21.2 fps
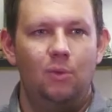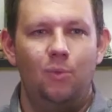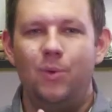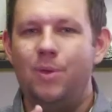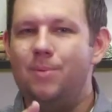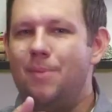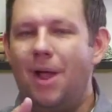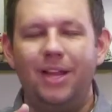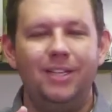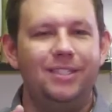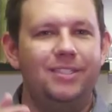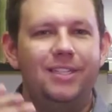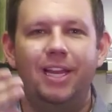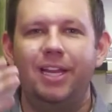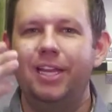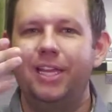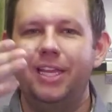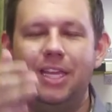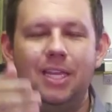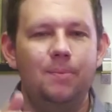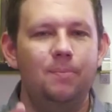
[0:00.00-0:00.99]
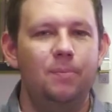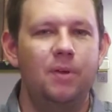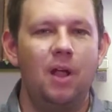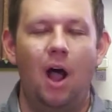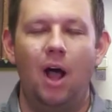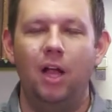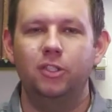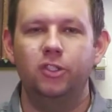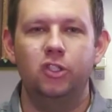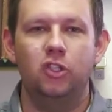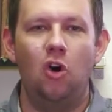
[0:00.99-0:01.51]
We might say to keep
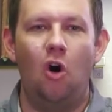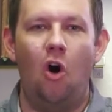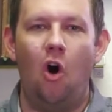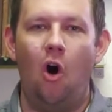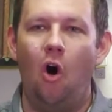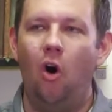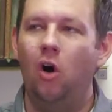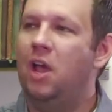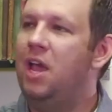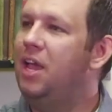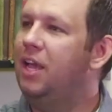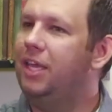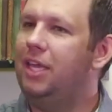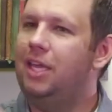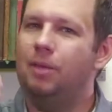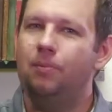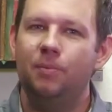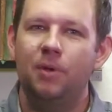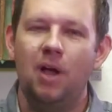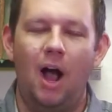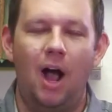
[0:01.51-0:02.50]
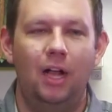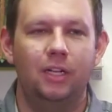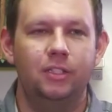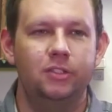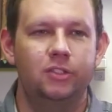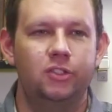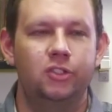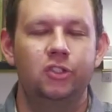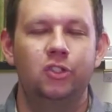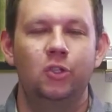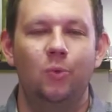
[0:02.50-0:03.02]
God's call, keep
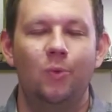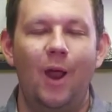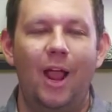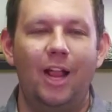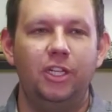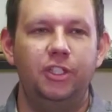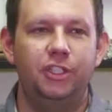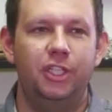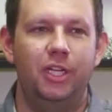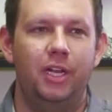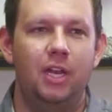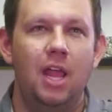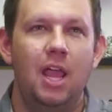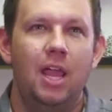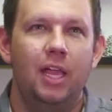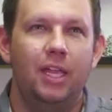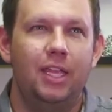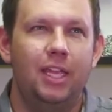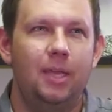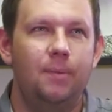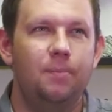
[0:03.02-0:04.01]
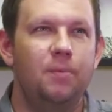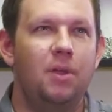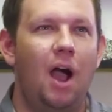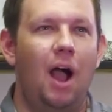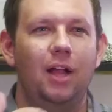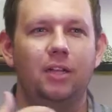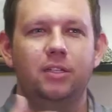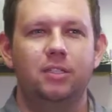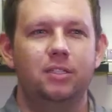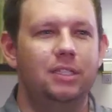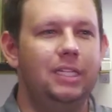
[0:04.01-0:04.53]
God's direction, keep
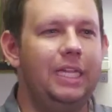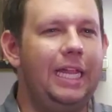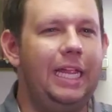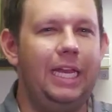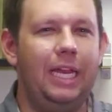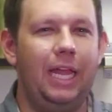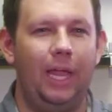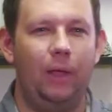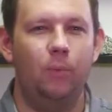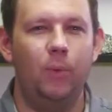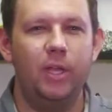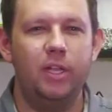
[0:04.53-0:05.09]
God's leading.